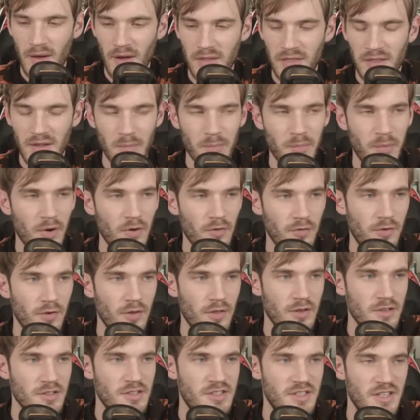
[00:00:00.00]
I think both of
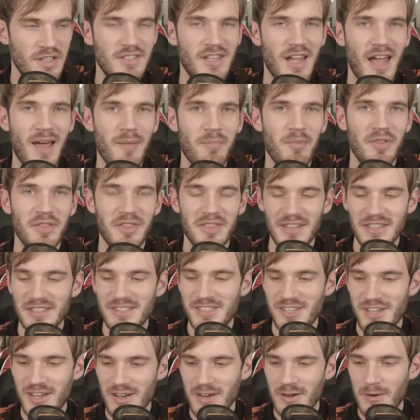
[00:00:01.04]
those things happened
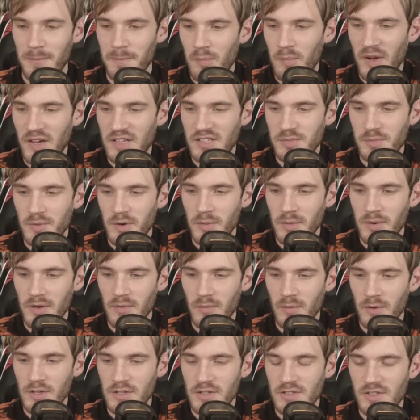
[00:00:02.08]
this year. Best
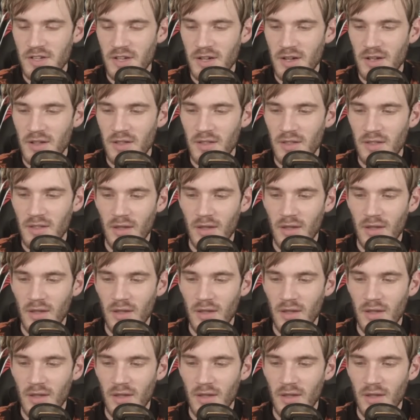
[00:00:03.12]
moment was uh,